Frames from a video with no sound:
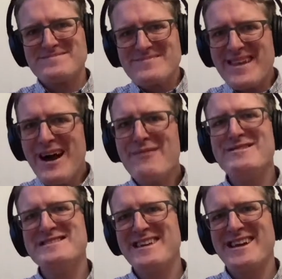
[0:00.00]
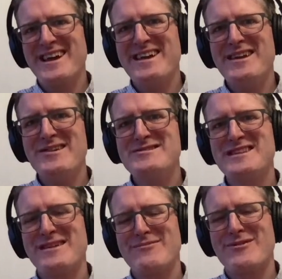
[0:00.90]
obviously a
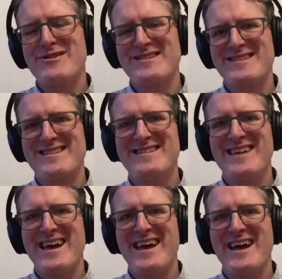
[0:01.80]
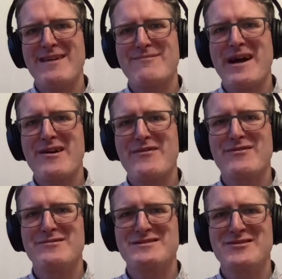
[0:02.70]
hugely important and
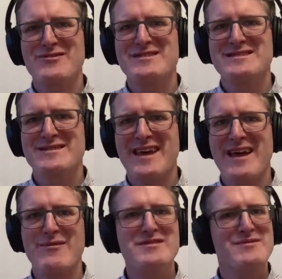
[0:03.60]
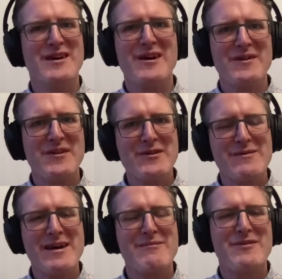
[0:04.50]
powerful resource, which we all knew
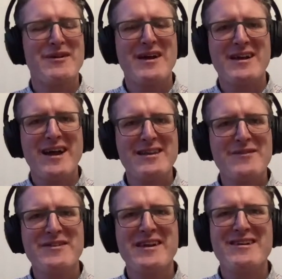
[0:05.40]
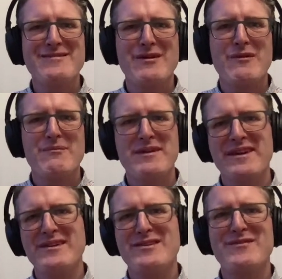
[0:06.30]
about. But I'd love to hear about what
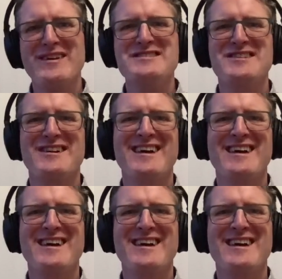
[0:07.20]
particular feature